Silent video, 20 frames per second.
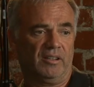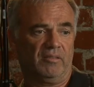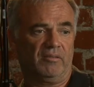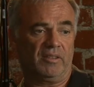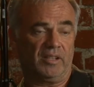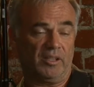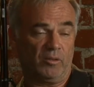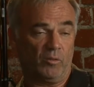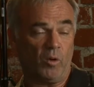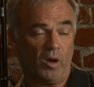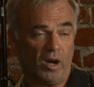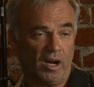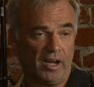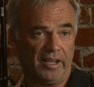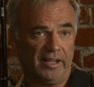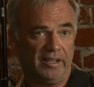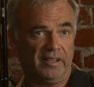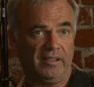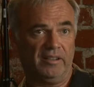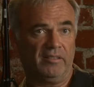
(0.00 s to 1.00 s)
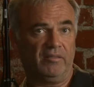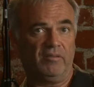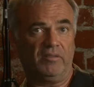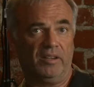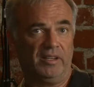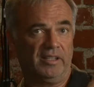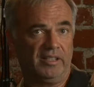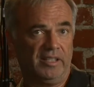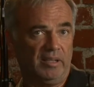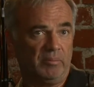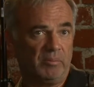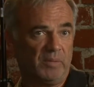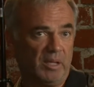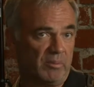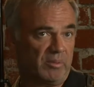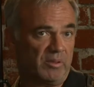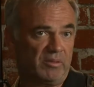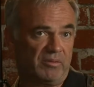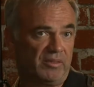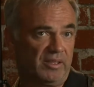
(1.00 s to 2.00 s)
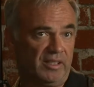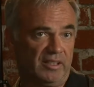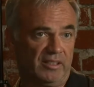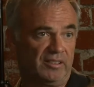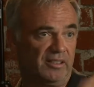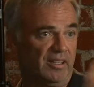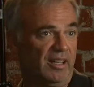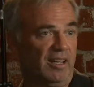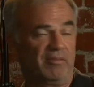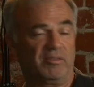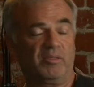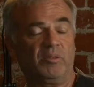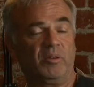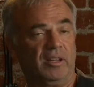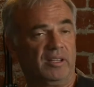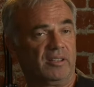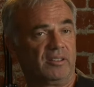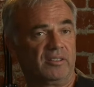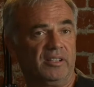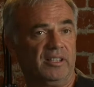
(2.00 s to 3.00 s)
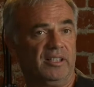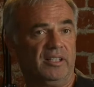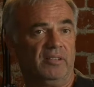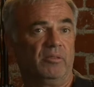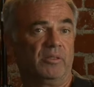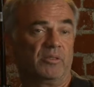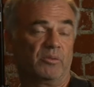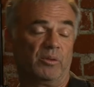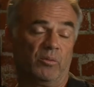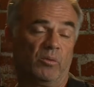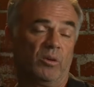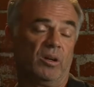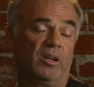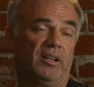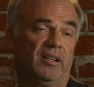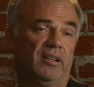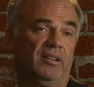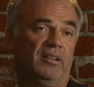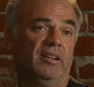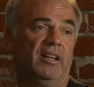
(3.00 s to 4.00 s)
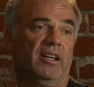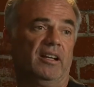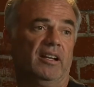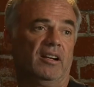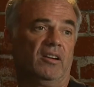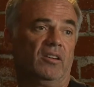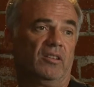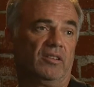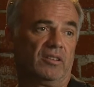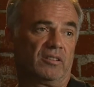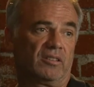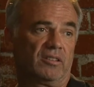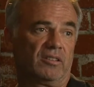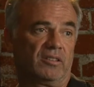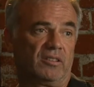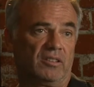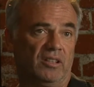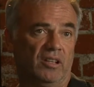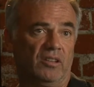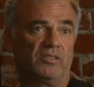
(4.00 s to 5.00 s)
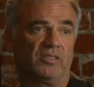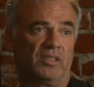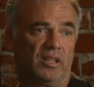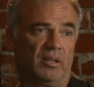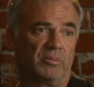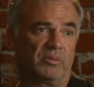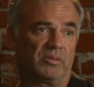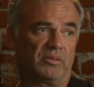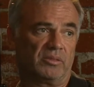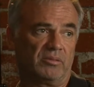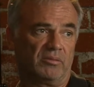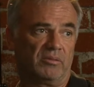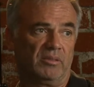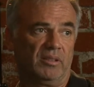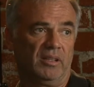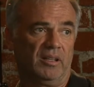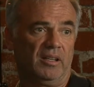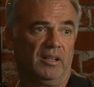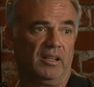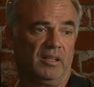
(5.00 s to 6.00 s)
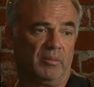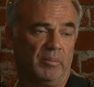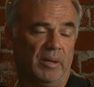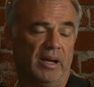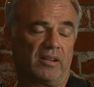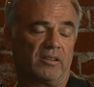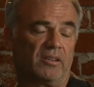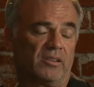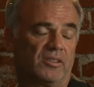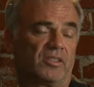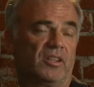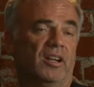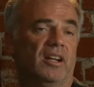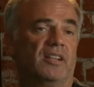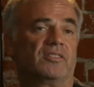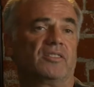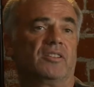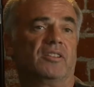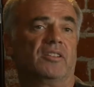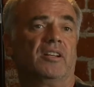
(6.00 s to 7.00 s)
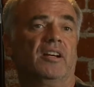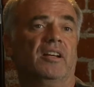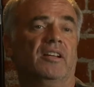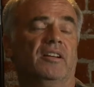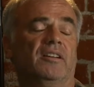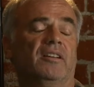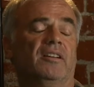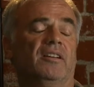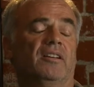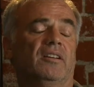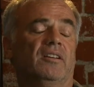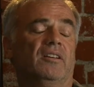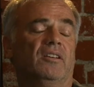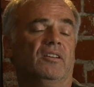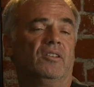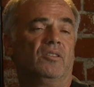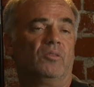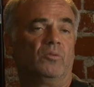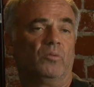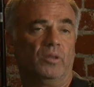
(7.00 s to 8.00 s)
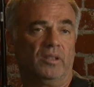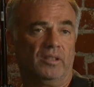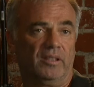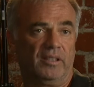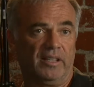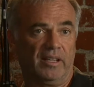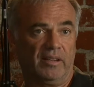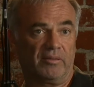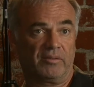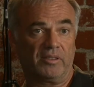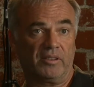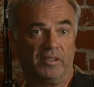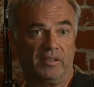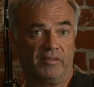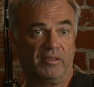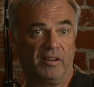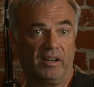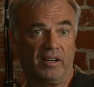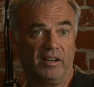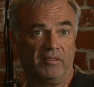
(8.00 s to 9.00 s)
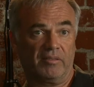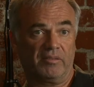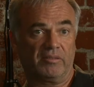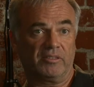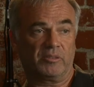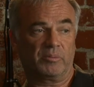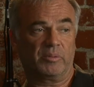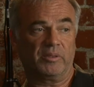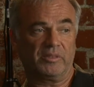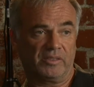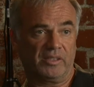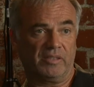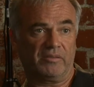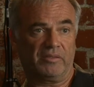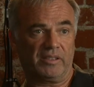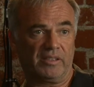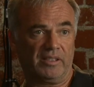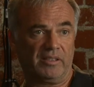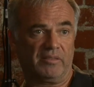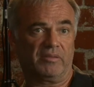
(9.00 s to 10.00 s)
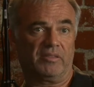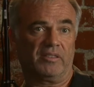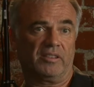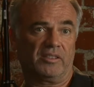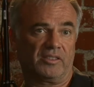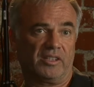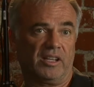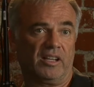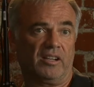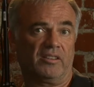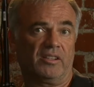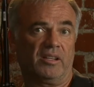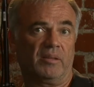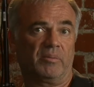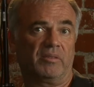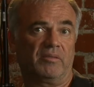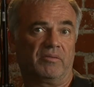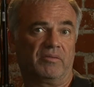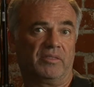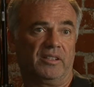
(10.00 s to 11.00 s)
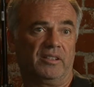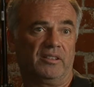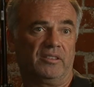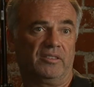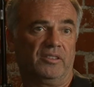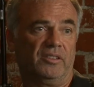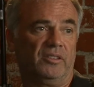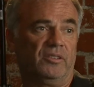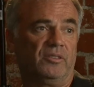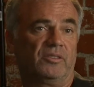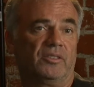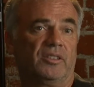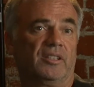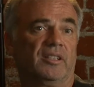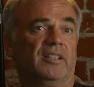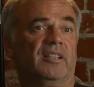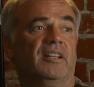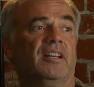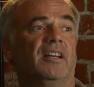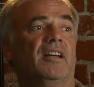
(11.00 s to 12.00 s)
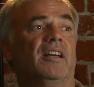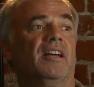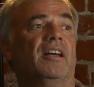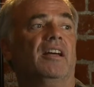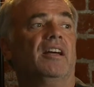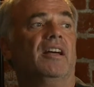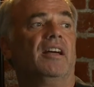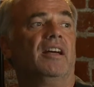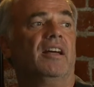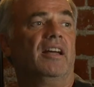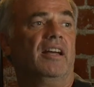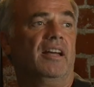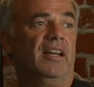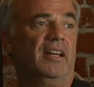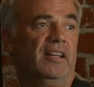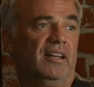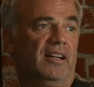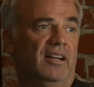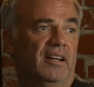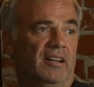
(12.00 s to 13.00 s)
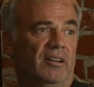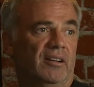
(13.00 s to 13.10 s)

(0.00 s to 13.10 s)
very wide, very deep depth of field F-23, which we wanted, and then all the close-ups, the macro shots are done with the F-35 specifically for the shallow depth of field using a